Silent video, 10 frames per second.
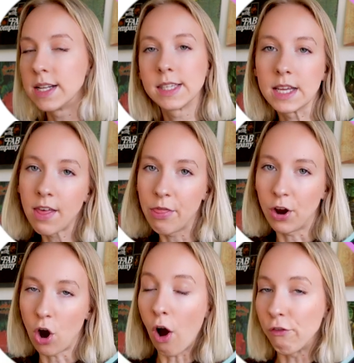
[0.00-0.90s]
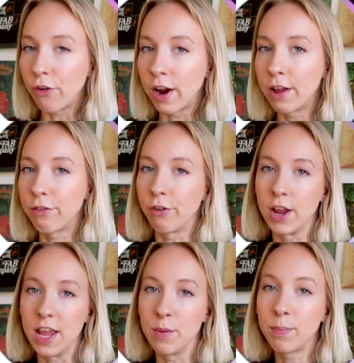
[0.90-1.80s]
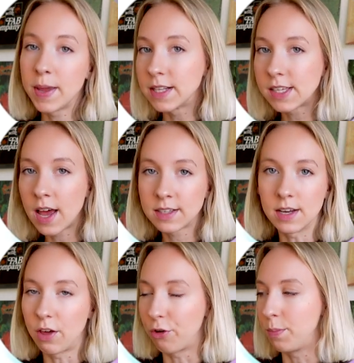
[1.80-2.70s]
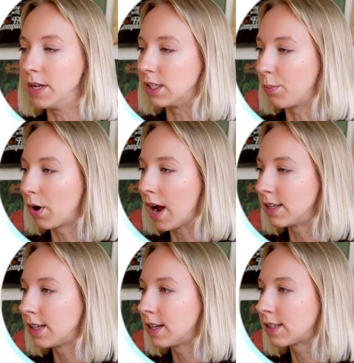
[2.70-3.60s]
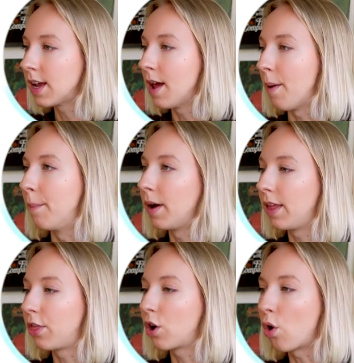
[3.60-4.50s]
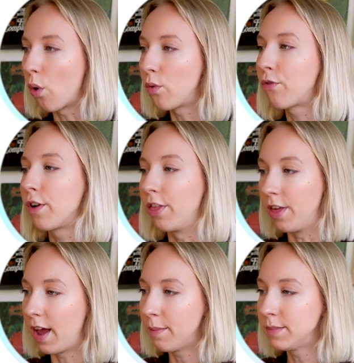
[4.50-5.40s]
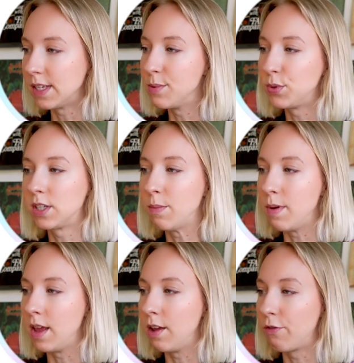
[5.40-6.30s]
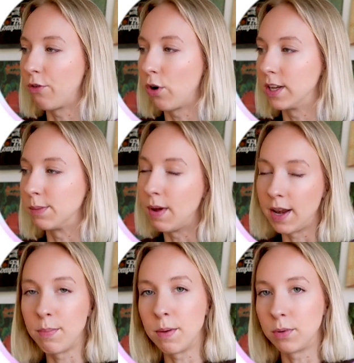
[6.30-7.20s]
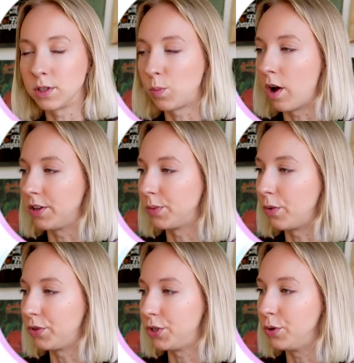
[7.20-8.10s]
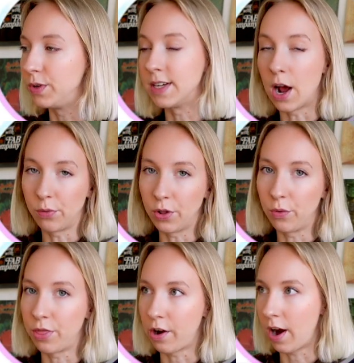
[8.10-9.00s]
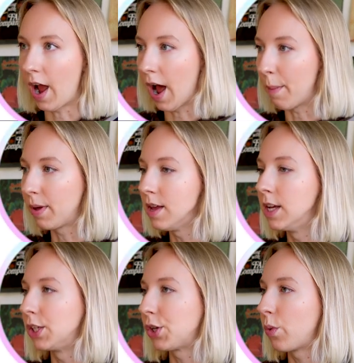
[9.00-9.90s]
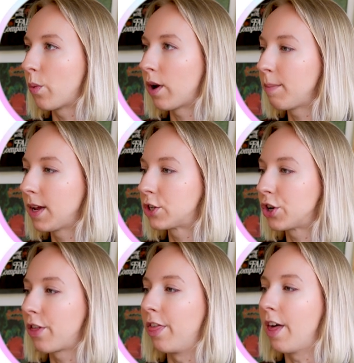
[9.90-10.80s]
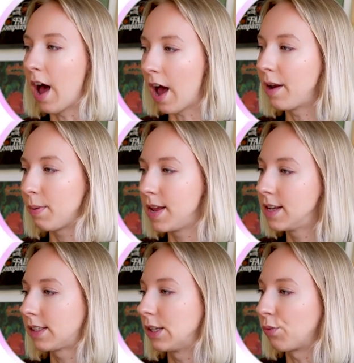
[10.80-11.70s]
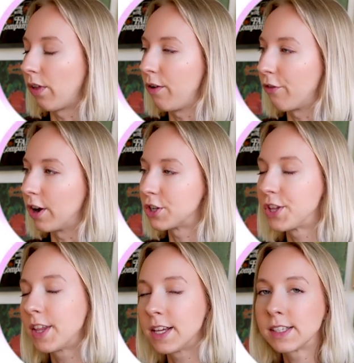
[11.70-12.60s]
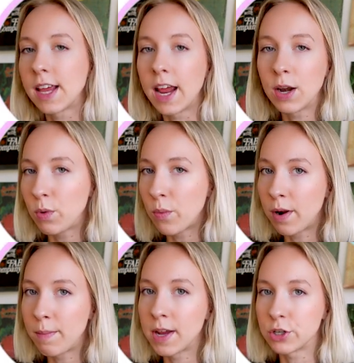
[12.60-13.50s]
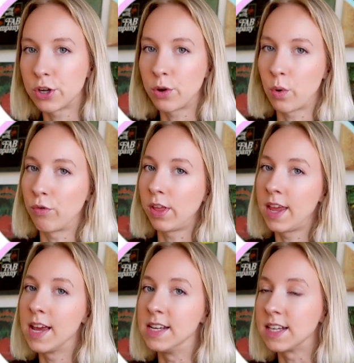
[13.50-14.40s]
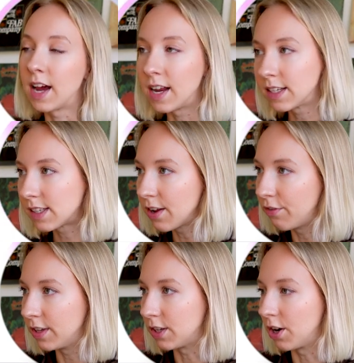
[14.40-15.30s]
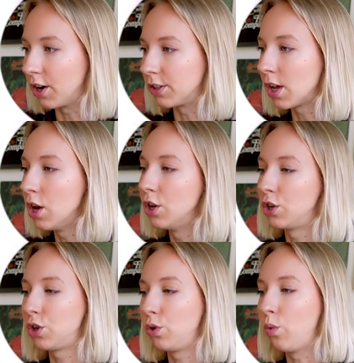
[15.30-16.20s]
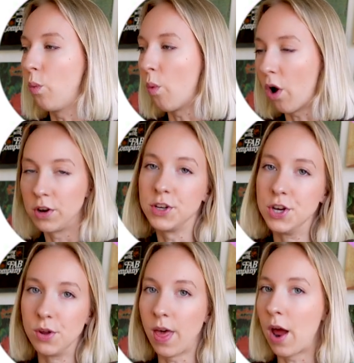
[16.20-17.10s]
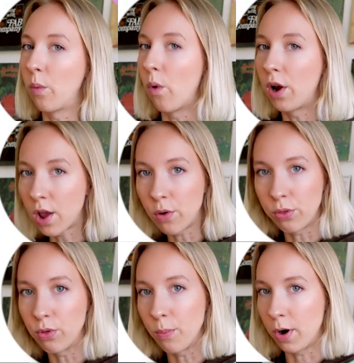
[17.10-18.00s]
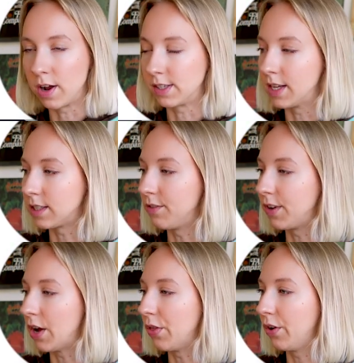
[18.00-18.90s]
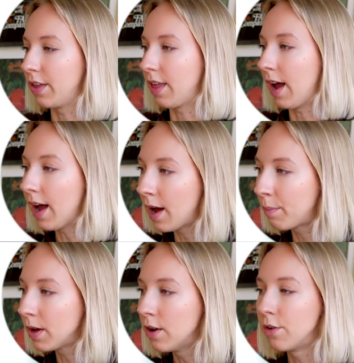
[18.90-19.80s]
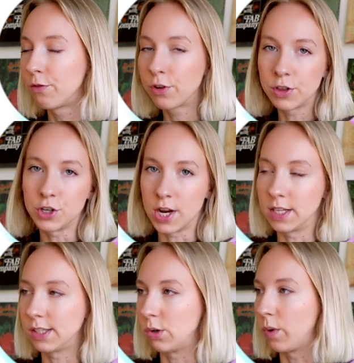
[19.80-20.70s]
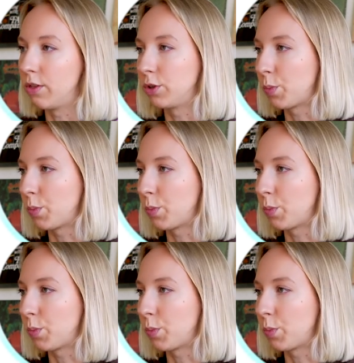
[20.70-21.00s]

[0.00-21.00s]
can see that they're offering free pizzas and other pizza prizes, but the goal for them seems to be for as many people as possible to download their app. So we want to make sure that piece is really frictionless and we want to make sure that we're really enticing visitors to want to do that, want to go through the process of downloading the app, for the chance to win those